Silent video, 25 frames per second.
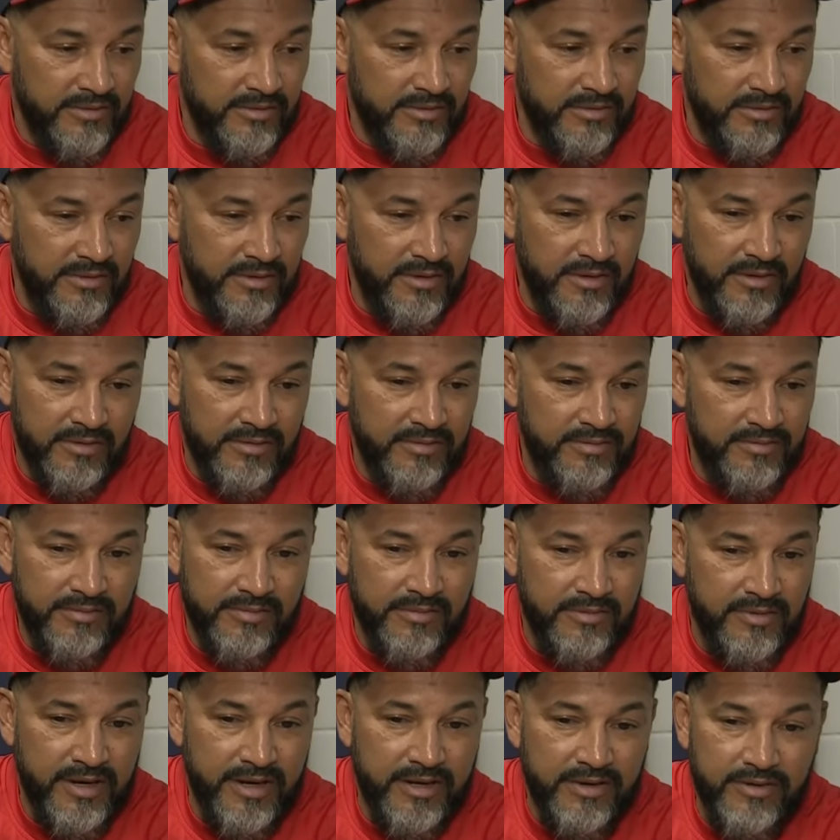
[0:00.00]

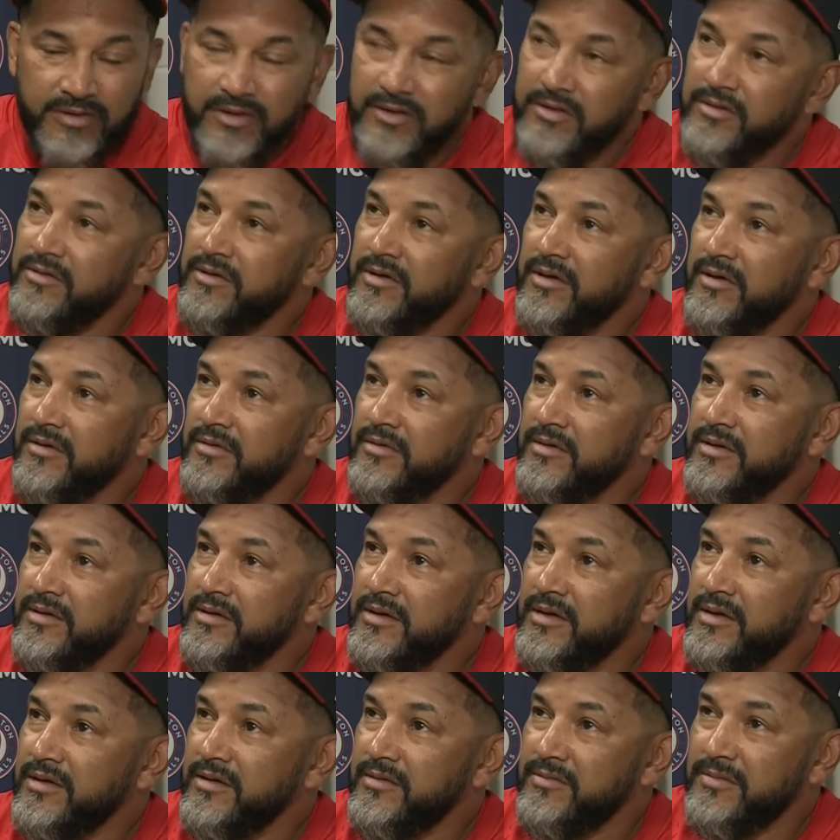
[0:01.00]
great, he
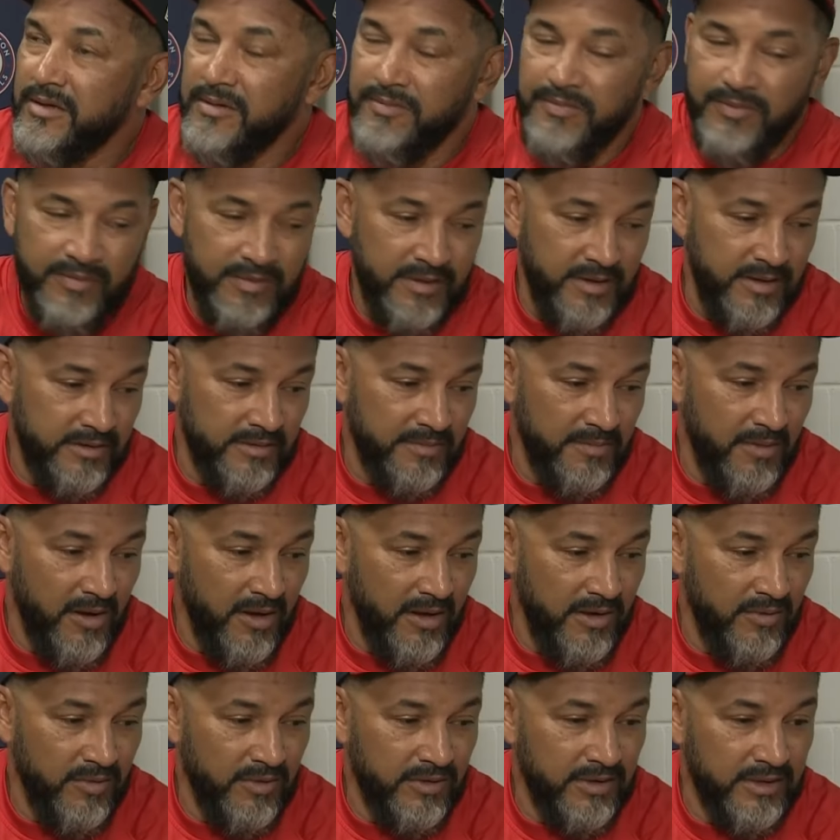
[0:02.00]
hit the
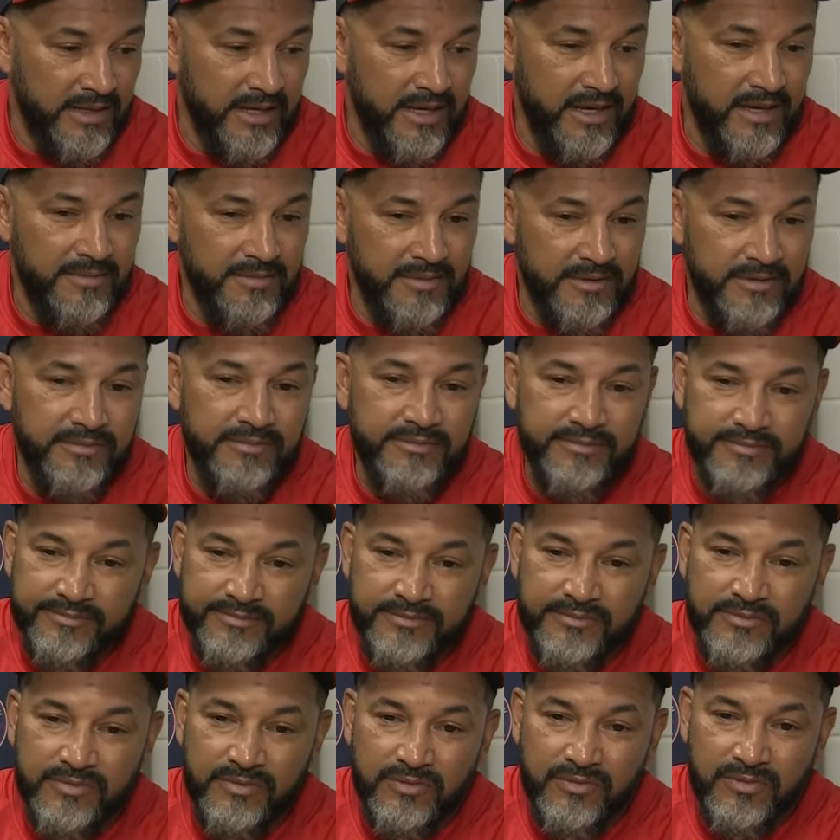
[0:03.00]
ball, he won the game,
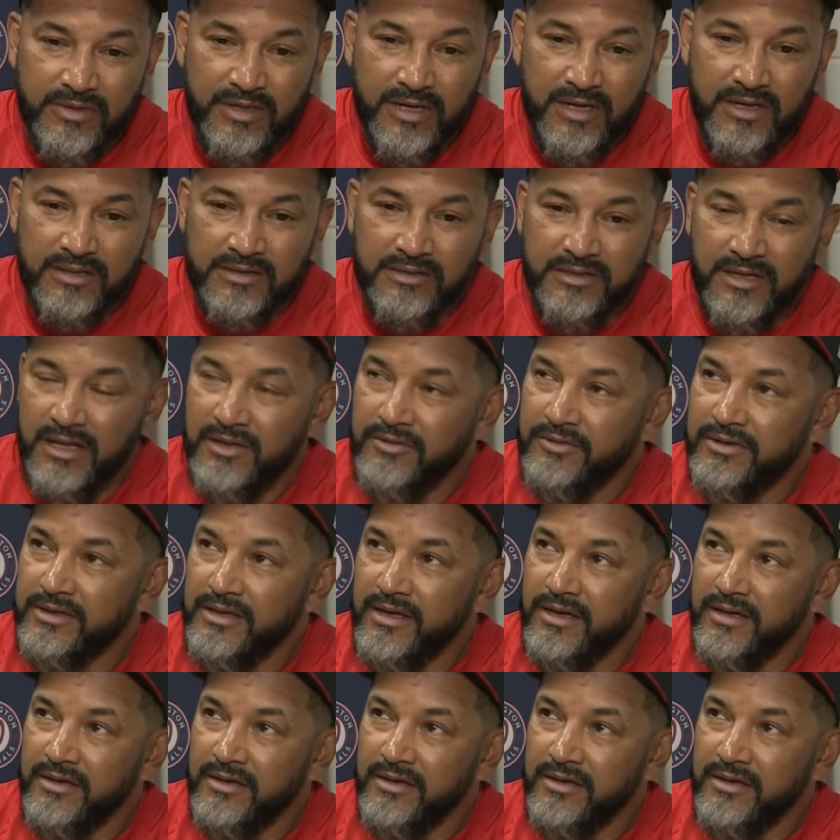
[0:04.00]
but we're not going to tolerate that.